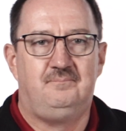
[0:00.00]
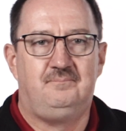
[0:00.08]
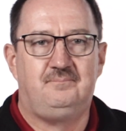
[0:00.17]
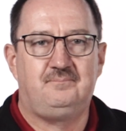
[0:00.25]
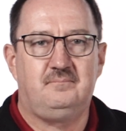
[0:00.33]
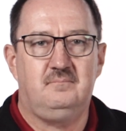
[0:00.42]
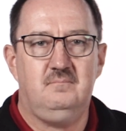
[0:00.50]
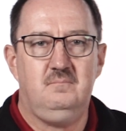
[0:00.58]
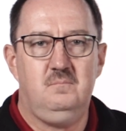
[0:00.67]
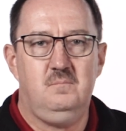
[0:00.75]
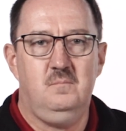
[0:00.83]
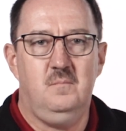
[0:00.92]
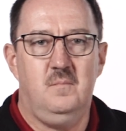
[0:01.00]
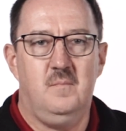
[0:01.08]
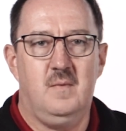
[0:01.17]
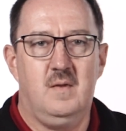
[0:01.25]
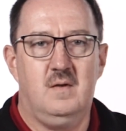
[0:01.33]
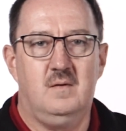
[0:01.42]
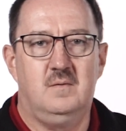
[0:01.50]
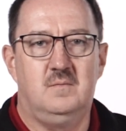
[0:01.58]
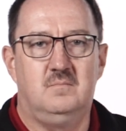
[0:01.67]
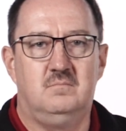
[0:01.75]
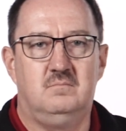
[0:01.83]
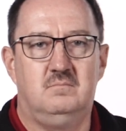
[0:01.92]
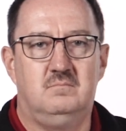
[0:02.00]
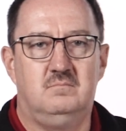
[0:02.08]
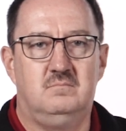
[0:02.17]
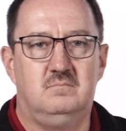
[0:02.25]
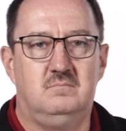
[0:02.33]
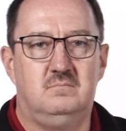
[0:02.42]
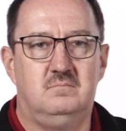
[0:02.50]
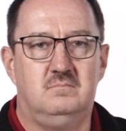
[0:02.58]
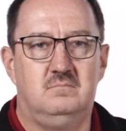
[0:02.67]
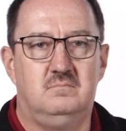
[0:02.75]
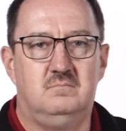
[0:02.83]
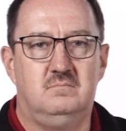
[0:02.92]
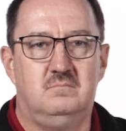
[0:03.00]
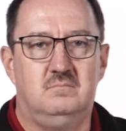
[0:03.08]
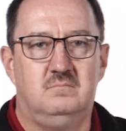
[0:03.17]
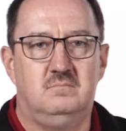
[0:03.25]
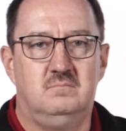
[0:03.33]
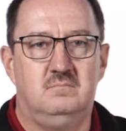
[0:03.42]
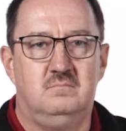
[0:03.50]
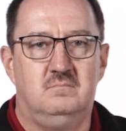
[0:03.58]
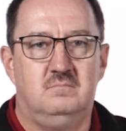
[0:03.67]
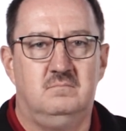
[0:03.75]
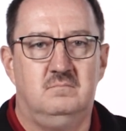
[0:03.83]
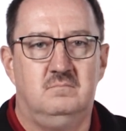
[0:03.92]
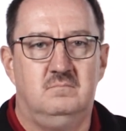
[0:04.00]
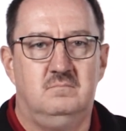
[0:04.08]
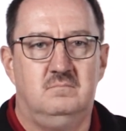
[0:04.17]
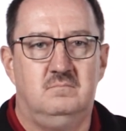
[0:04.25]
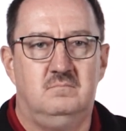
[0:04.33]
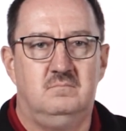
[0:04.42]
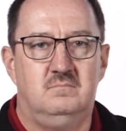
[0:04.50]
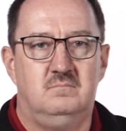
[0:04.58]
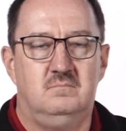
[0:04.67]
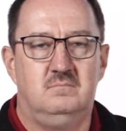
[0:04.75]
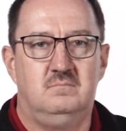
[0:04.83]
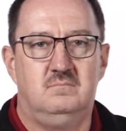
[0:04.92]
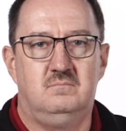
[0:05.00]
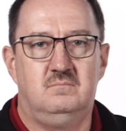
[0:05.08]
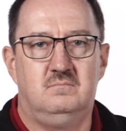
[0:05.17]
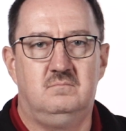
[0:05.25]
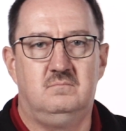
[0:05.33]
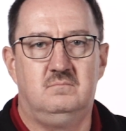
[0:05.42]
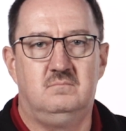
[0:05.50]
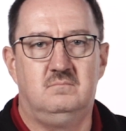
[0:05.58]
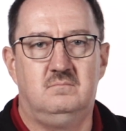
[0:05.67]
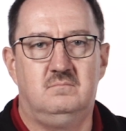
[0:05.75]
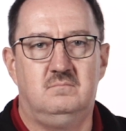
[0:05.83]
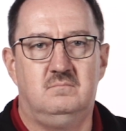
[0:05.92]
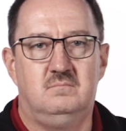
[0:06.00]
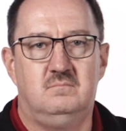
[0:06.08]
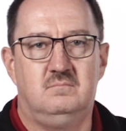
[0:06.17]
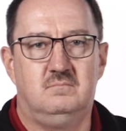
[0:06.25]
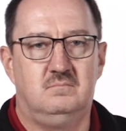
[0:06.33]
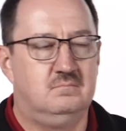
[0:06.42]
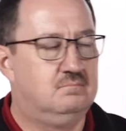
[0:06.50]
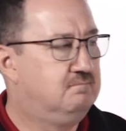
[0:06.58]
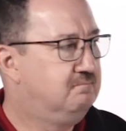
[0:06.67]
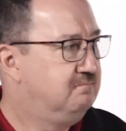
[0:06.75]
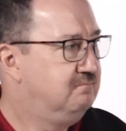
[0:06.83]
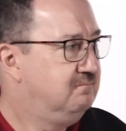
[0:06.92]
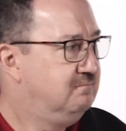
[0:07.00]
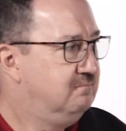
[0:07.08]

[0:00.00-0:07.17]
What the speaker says: (silent)